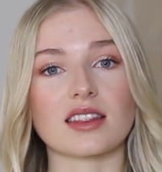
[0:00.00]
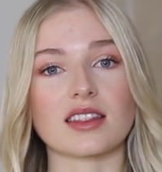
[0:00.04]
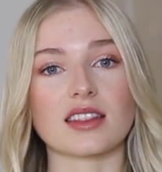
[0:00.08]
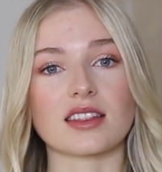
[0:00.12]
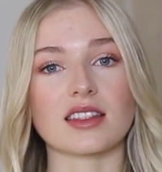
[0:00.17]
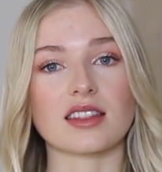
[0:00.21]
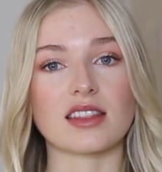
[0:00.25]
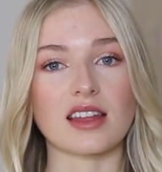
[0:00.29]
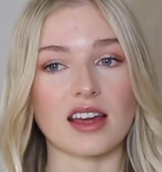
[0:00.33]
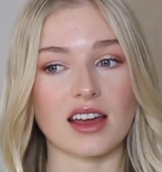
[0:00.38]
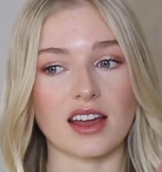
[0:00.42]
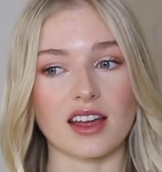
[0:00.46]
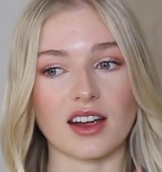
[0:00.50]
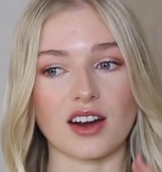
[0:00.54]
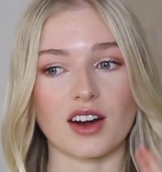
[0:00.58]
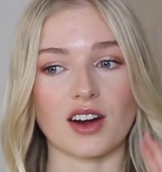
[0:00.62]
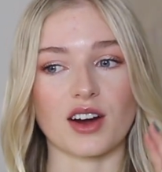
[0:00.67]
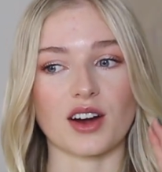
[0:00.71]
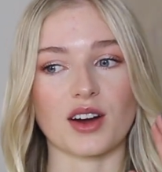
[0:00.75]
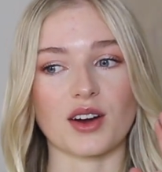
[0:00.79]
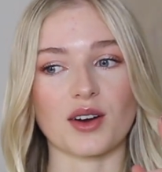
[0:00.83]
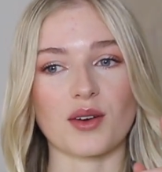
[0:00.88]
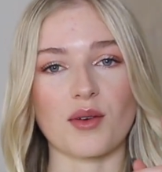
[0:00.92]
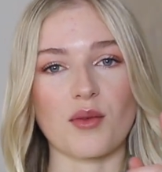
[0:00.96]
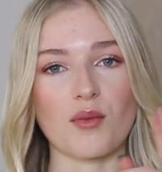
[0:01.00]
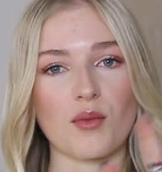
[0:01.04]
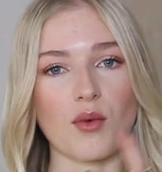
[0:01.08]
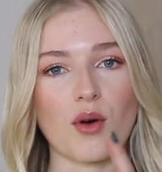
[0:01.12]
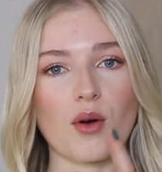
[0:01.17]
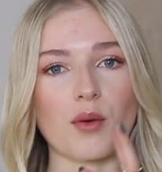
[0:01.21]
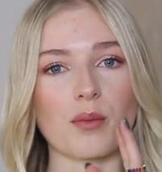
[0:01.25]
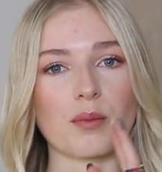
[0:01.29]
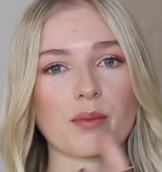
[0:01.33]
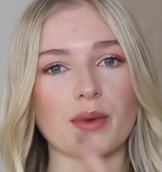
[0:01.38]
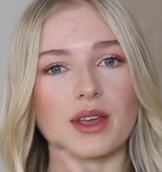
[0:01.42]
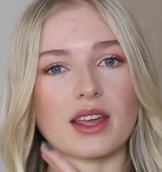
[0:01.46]
there
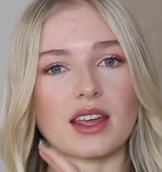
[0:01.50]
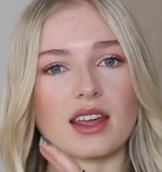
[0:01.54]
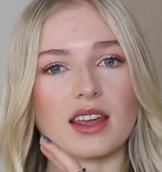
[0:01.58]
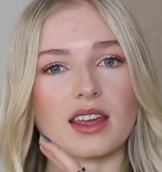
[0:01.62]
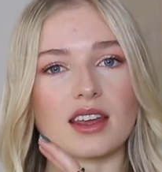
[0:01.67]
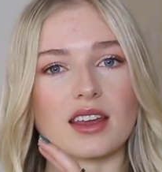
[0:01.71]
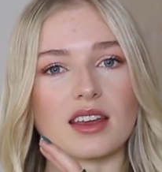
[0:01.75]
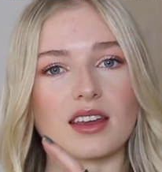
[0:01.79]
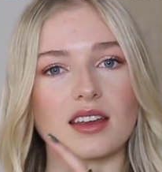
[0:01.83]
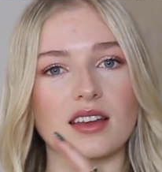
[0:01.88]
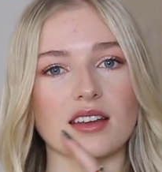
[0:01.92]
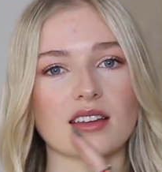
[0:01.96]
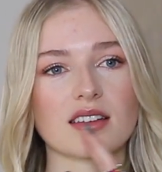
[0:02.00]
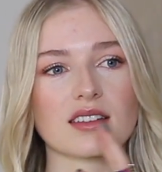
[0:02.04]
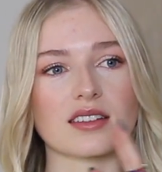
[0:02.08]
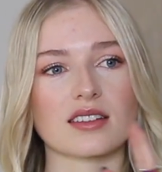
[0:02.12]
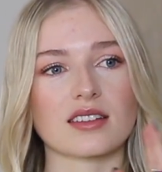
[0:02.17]
won't be